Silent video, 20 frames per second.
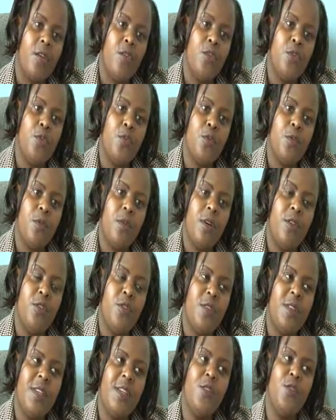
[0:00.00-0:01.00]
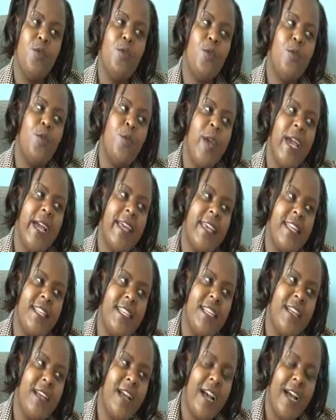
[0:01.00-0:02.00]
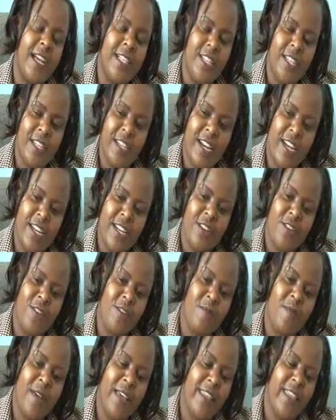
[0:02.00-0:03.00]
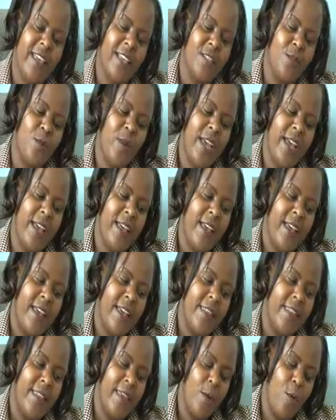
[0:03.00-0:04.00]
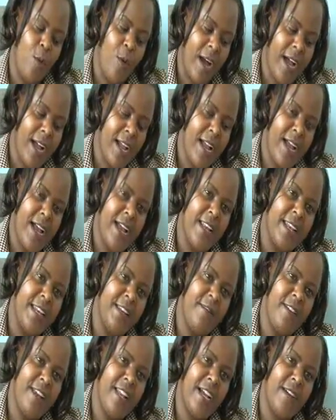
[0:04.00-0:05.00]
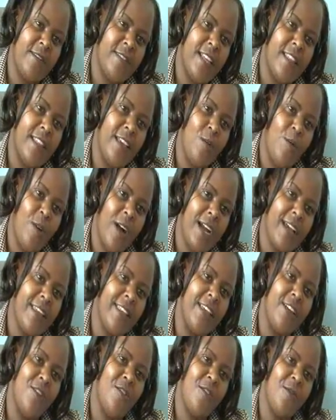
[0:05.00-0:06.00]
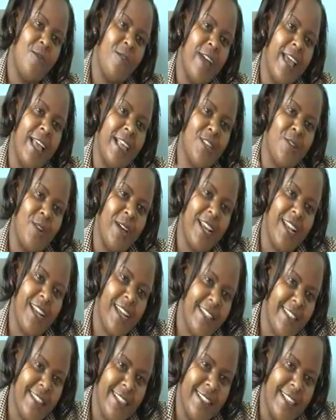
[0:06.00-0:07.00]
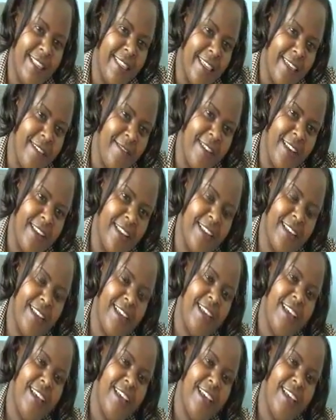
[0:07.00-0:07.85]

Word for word: You, you see, you, we are getting a generation of mothers where they work, and even after they work, they go for extra classes in the evening.